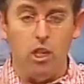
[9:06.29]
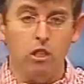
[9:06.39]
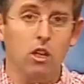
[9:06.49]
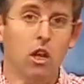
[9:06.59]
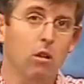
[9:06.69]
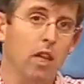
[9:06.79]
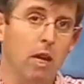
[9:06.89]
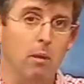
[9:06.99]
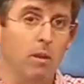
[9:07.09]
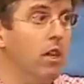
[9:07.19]
So, a lot of
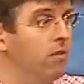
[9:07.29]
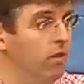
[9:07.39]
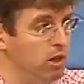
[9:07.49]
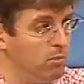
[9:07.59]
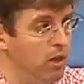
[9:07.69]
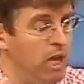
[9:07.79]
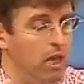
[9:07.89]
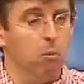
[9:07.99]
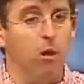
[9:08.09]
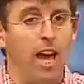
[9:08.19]
people get confused, but the
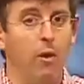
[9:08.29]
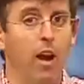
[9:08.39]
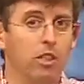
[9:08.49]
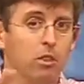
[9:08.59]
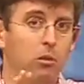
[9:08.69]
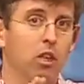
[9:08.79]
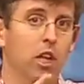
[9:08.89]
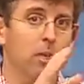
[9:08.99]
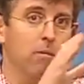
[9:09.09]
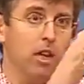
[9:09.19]
bladder out. So, we're
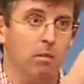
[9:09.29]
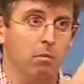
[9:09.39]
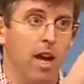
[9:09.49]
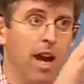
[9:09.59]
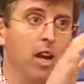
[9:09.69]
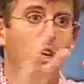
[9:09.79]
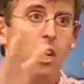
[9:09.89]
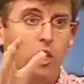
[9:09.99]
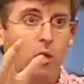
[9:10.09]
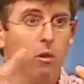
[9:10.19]
talking about the bladder,
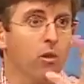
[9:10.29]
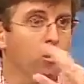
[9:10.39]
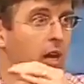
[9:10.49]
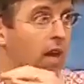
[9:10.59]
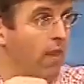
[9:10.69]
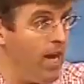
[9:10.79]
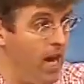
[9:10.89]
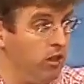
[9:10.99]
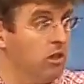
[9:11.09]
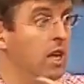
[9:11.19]
urethra, and then the
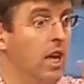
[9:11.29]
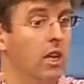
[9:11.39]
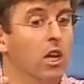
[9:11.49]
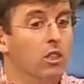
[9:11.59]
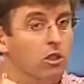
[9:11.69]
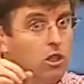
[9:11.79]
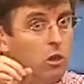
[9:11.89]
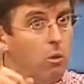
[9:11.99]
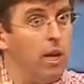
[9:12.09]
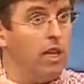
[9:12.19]
outside. So, it's a
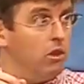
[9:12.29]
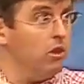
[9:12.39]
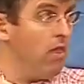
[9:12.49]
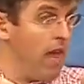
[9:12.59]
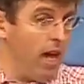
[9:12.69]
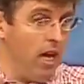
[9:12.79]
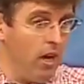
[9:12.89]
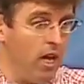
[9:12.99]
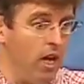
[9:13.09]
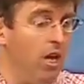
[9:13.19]
weakness in that
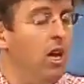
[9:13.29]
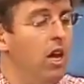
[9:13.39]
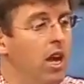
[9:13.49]
area. Correct.